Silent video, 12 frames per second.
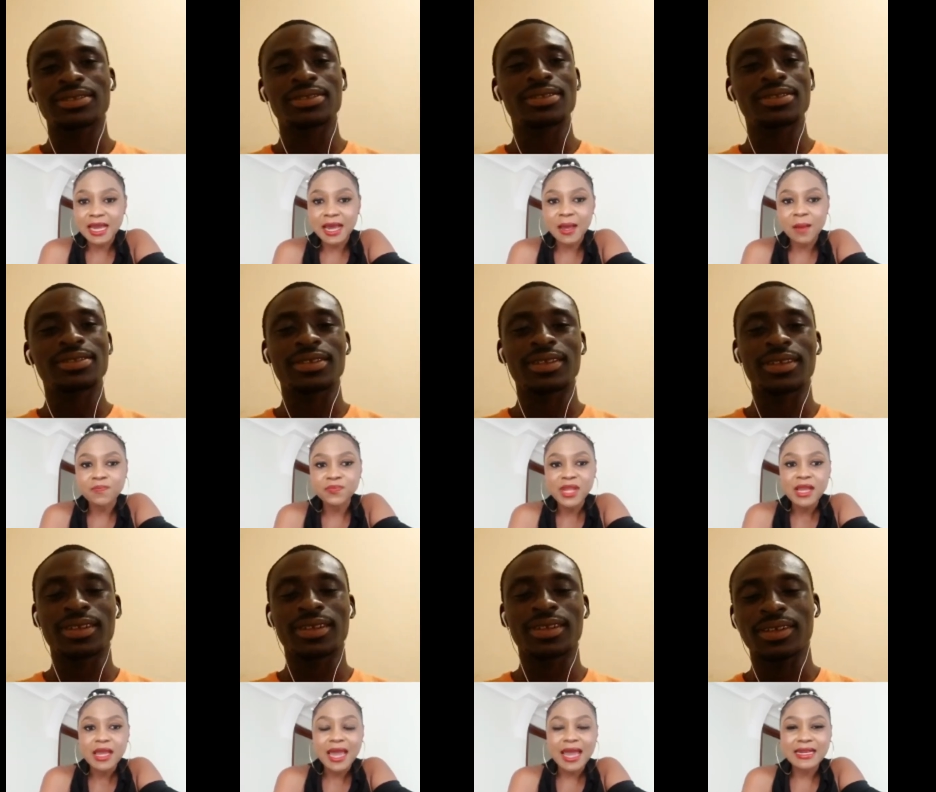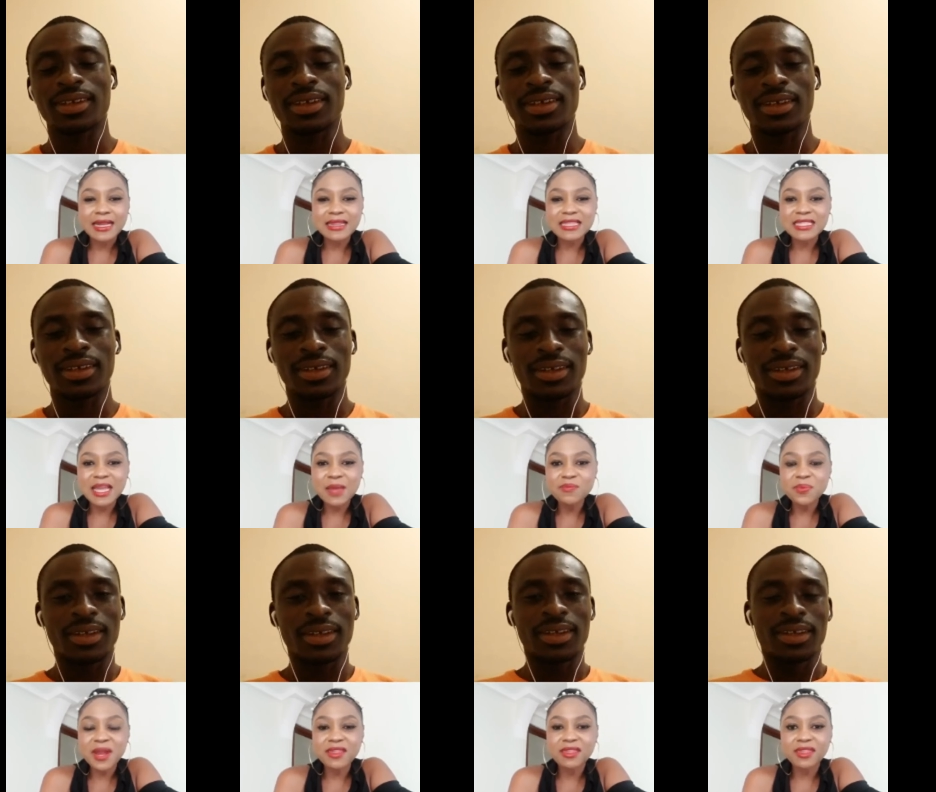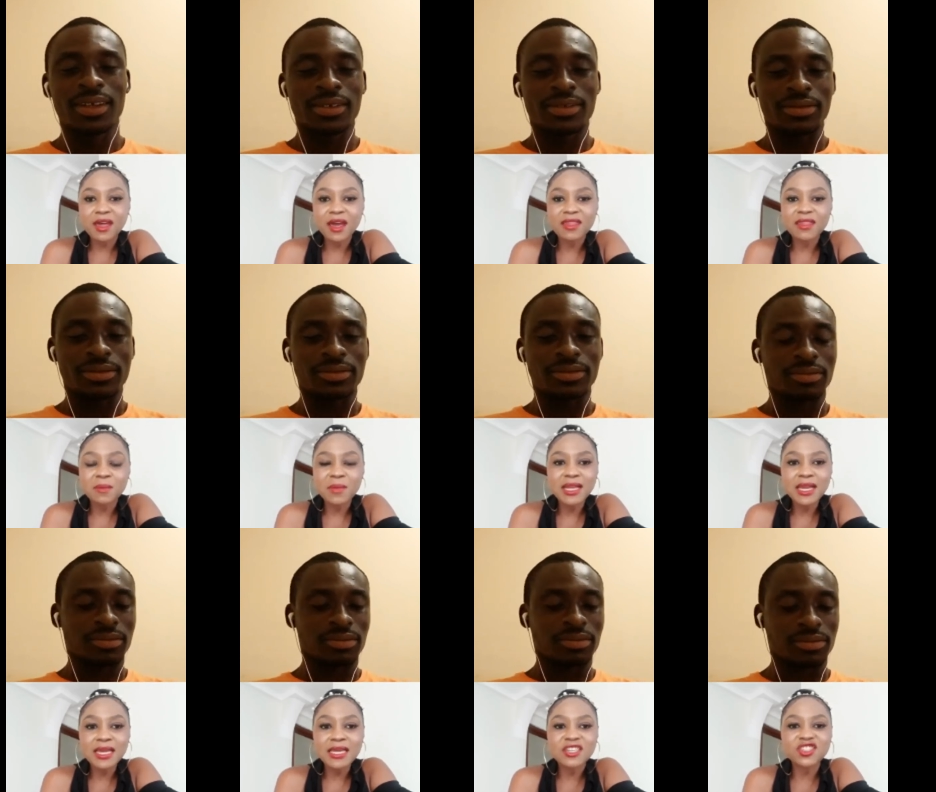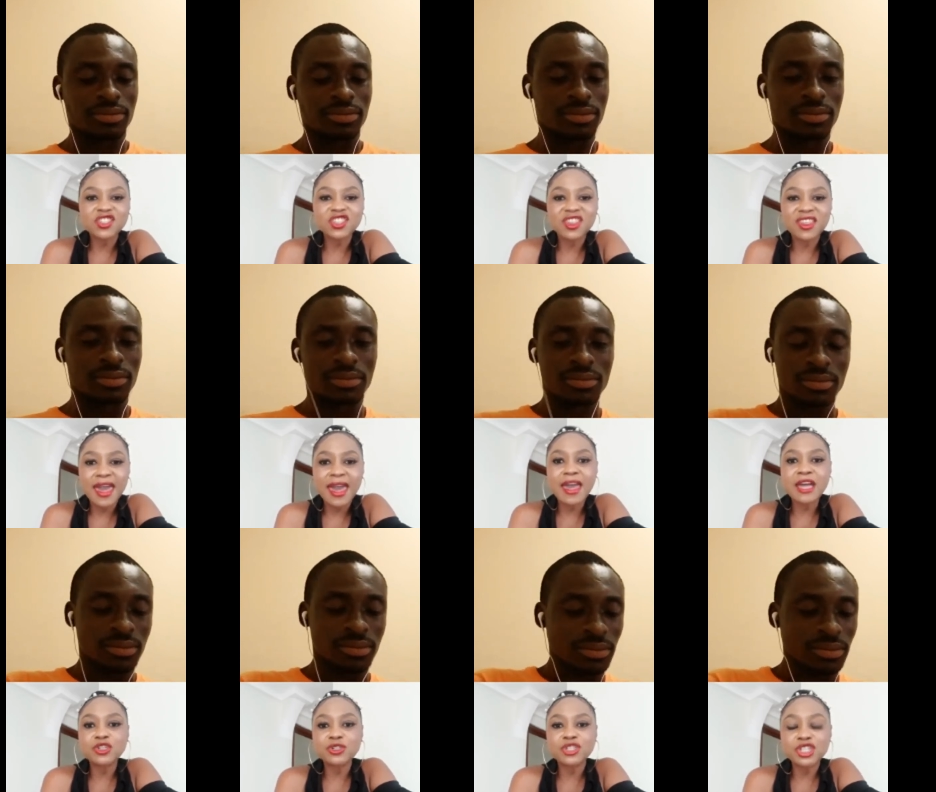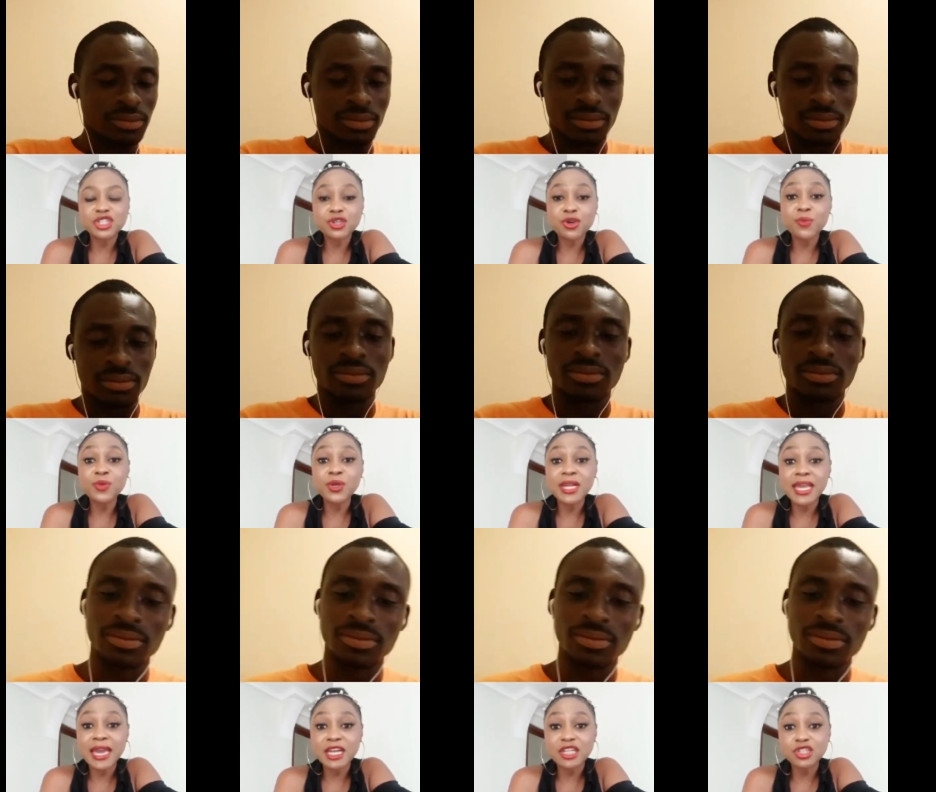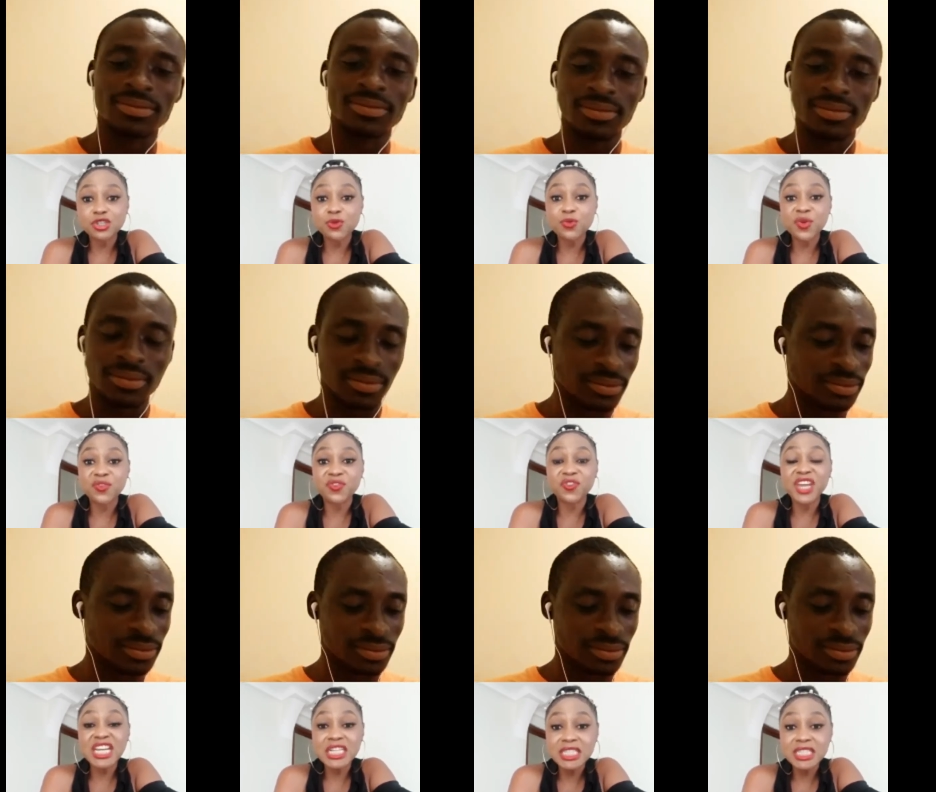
Speaker 1: Um, and in the same breath, uh, the media is there to just communicate, to reveal